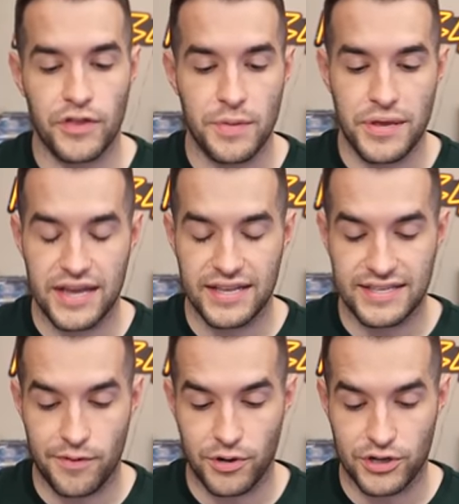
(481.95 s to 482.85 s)
of the
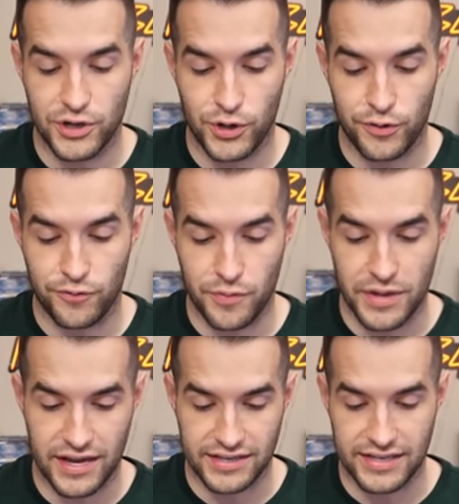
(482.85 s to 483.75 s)
PSA return
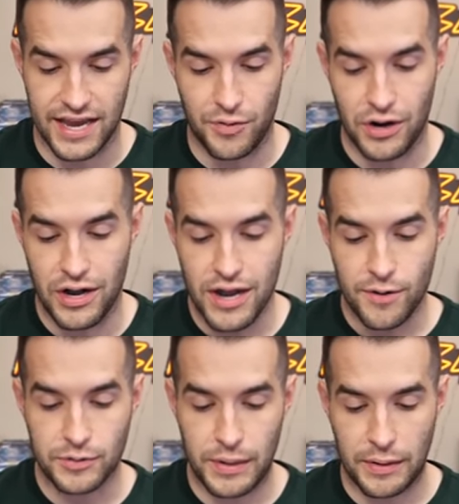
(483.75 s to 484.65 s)
from EX Gamer.
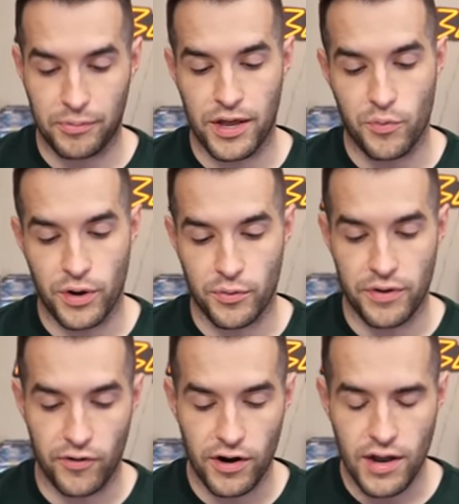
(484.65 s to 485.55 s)
Respect Play, Wing
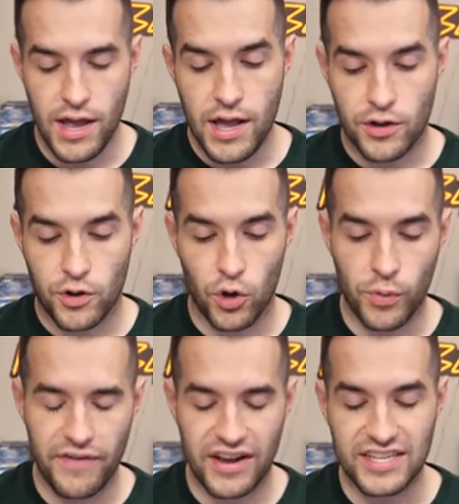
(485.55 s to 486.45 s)
Weaver,
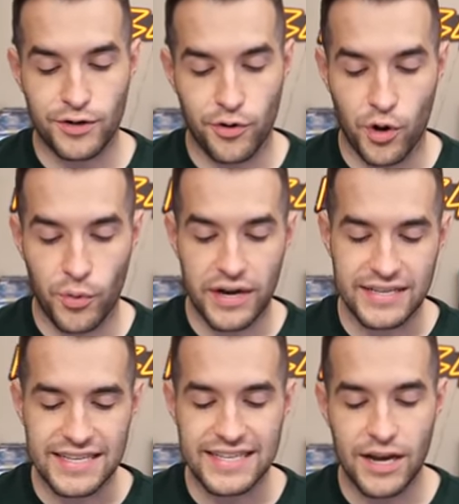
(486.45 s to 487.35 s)
Cold Wave. I still don't know what it
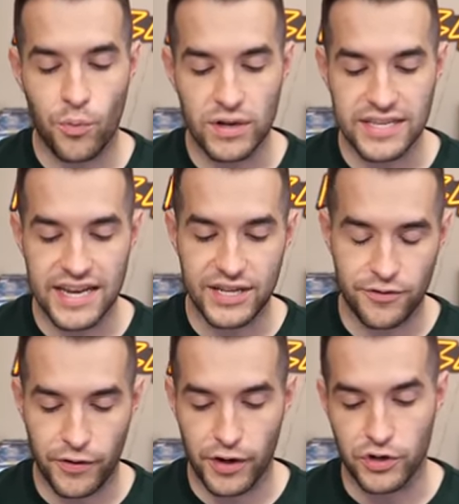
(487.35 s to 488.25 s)
is. He said it was an
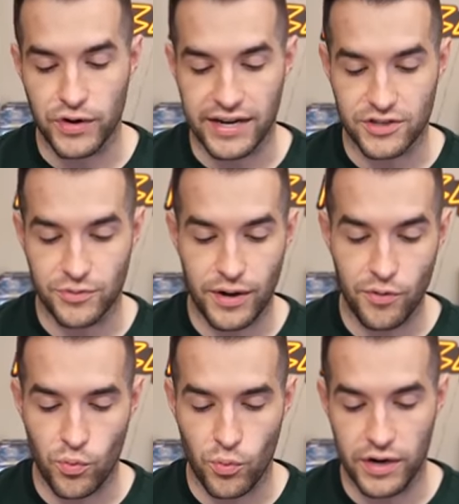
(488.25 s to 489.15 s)
Ancient Fairy Dragon, so I
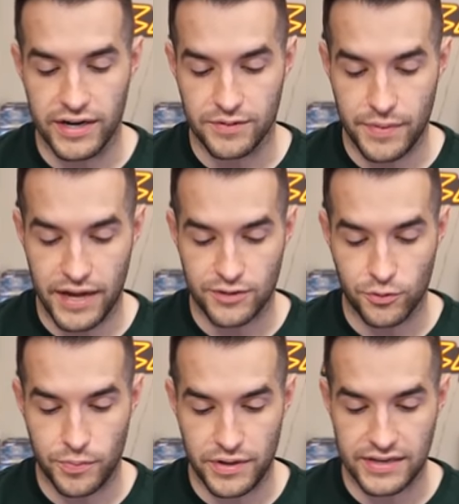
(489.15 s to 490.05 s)
don't know what it is. Mad
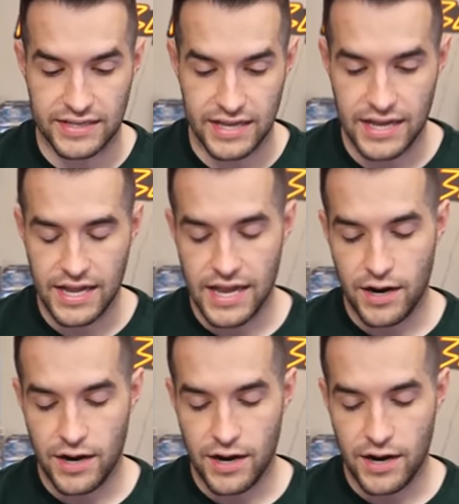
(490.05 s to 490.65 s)
Sword Beast,